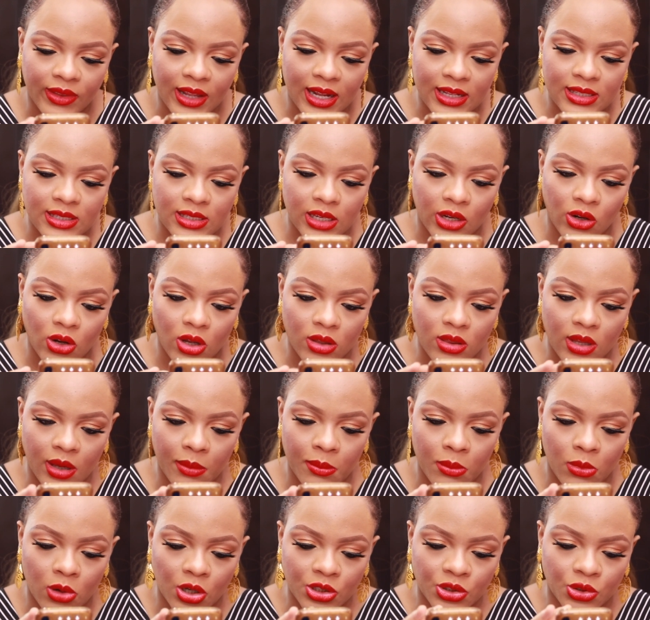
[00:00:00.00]
That's it,
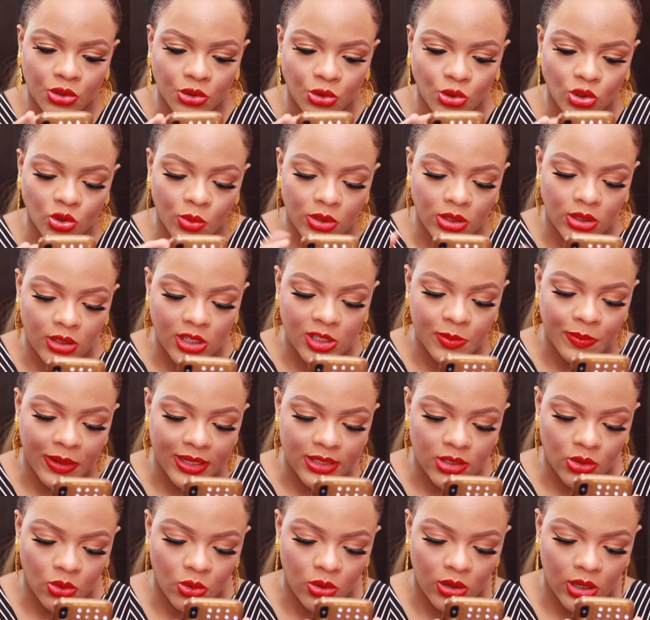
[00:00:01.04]
nothing much to do with this
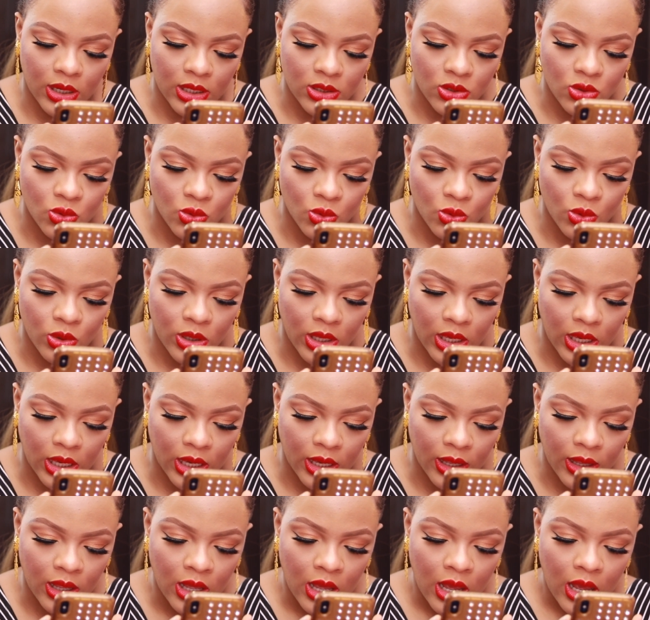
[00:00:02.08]
particular tool
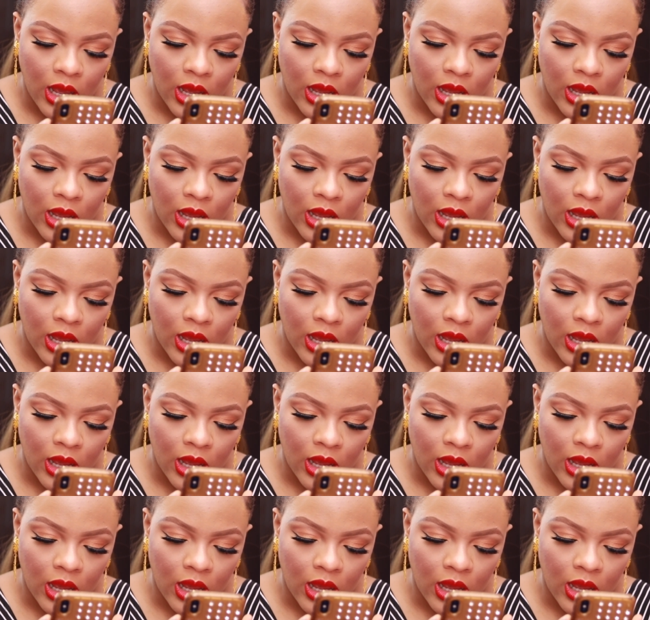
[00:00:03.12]
here.